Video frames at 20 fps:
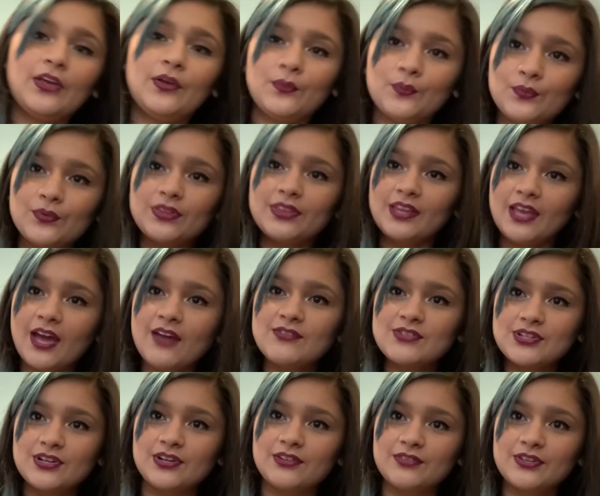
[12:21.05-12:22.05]
with the
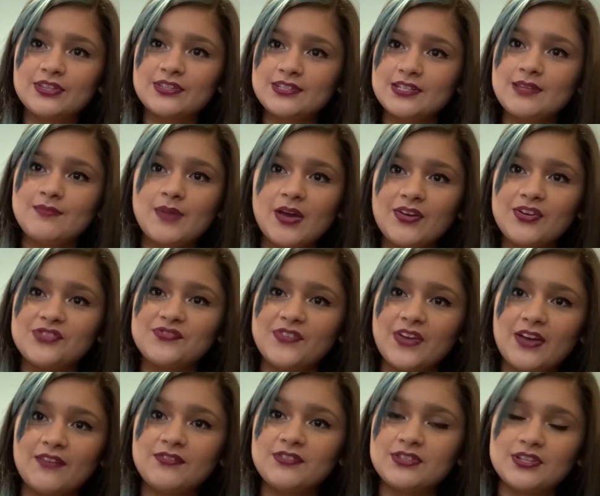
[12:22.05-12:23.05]
Avatar, with Team
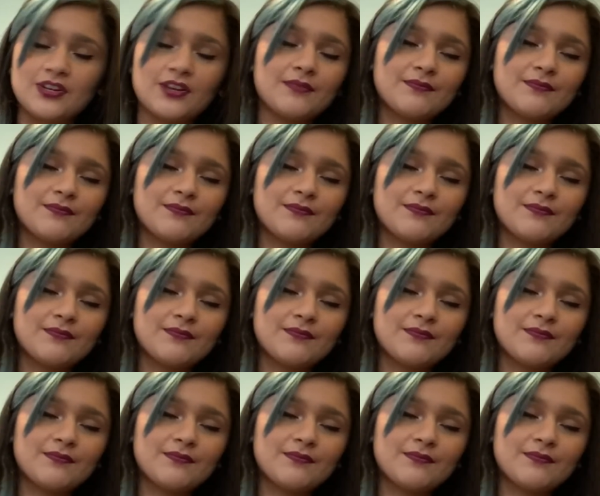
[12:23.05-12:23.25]
Avatar.